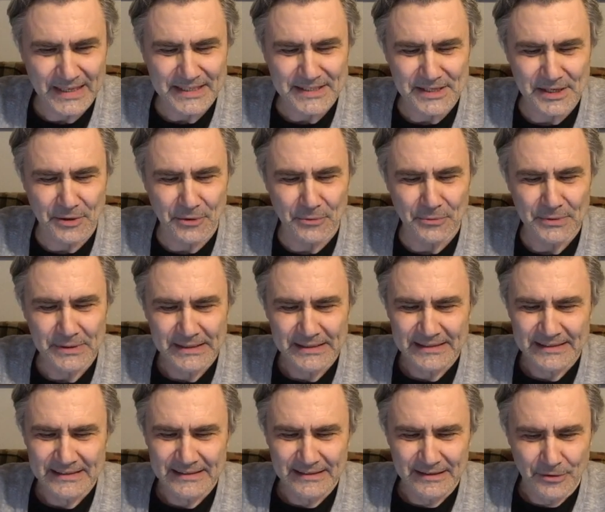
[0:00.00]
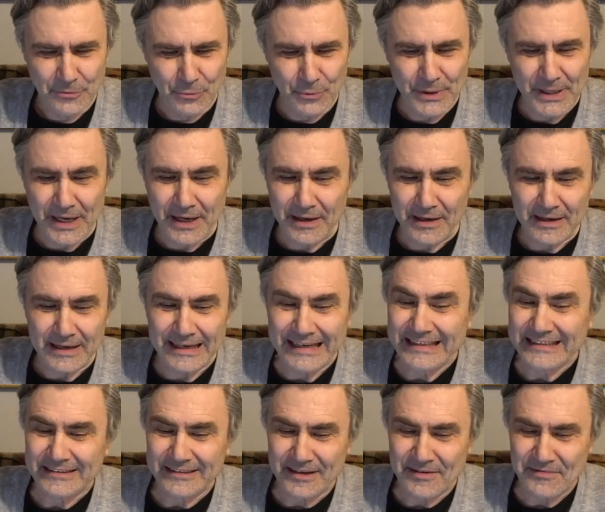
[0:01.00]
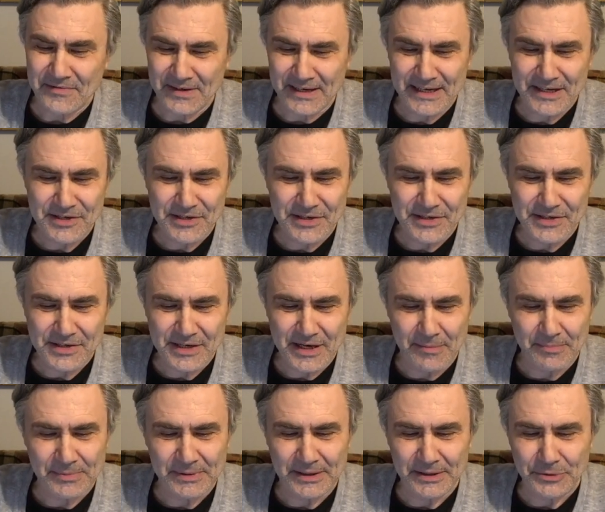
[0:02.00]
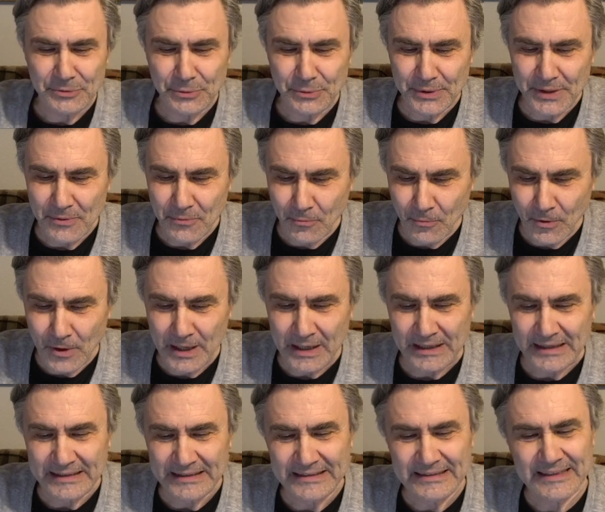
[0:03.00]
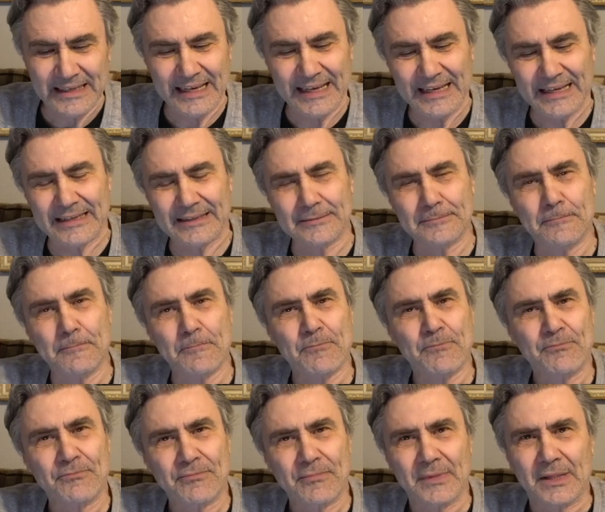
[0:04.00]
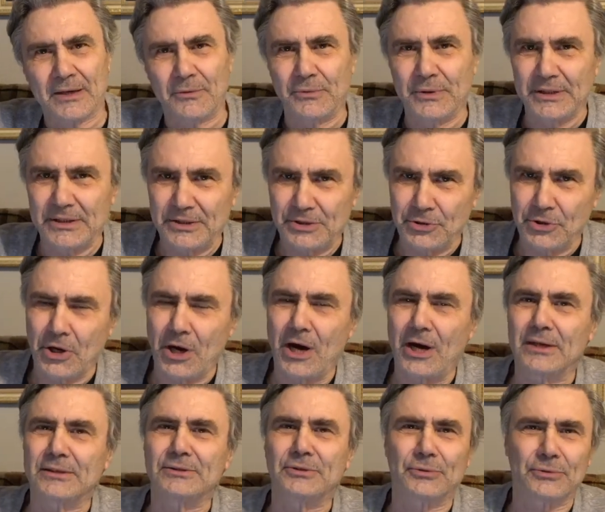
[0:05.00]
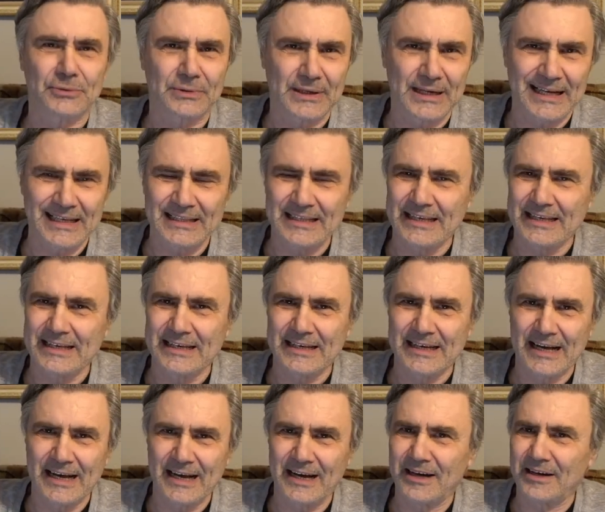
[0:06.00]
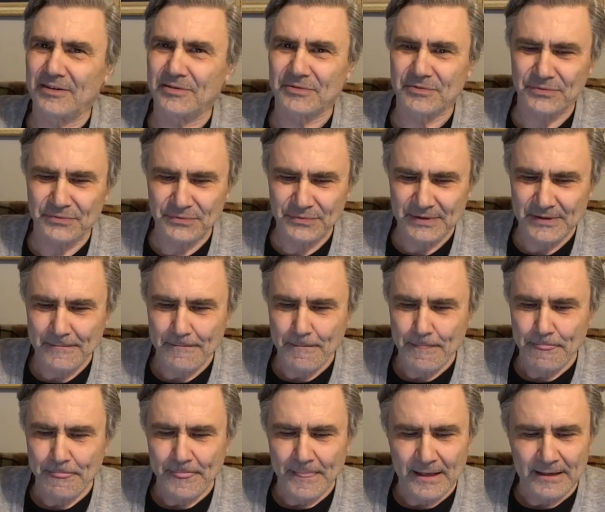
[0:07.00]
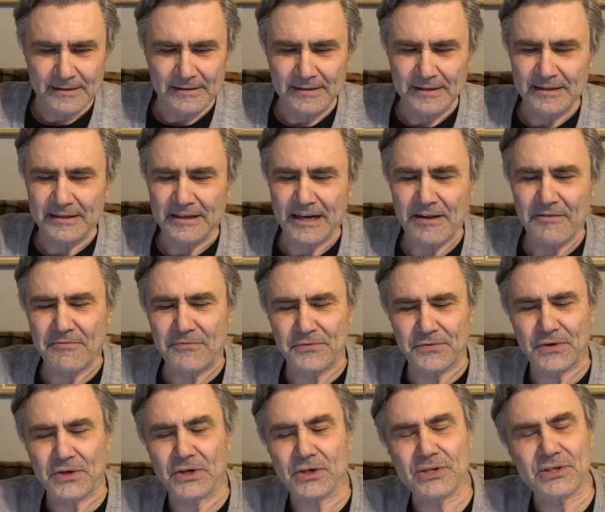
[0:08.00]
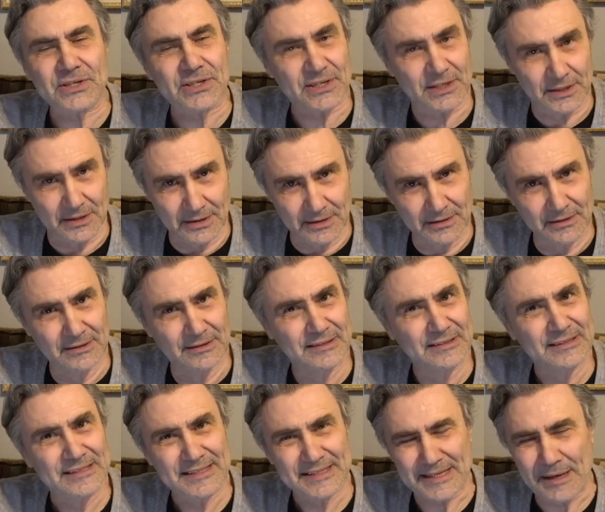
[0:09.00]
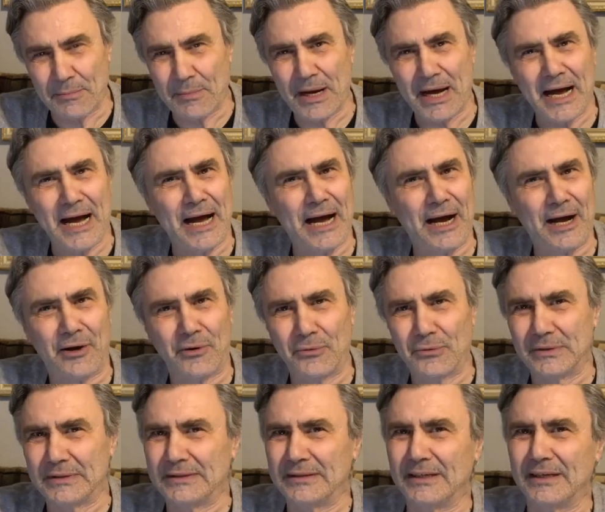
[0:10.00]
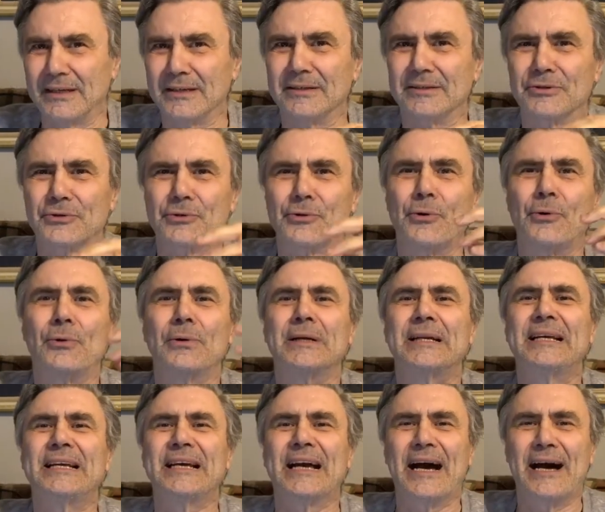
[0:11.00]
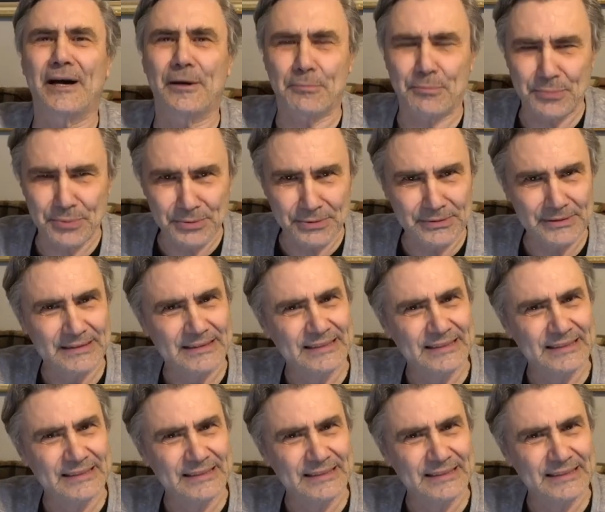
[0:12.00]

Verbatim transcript: so we are in Revelation chapter 21 and we talked already of the reversal somehow the rolling up